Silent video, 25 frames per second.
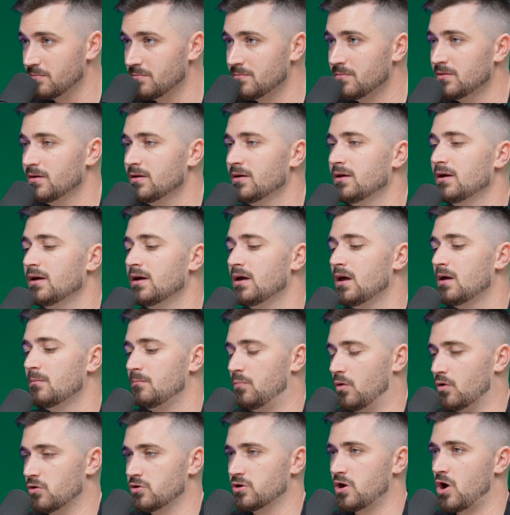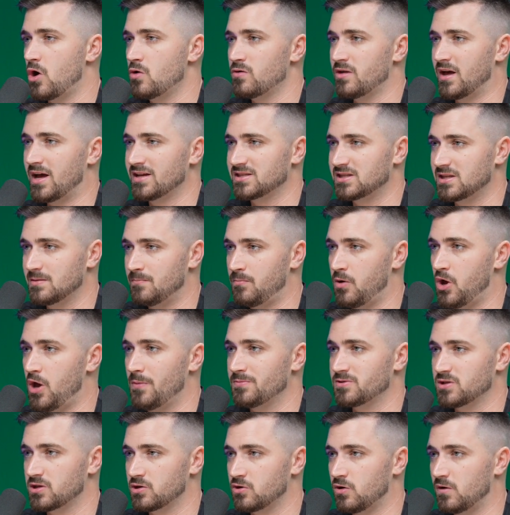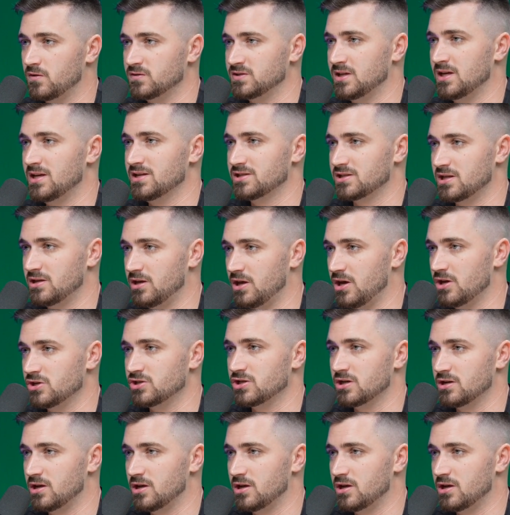with them. But no, that's the purpose of the content, is to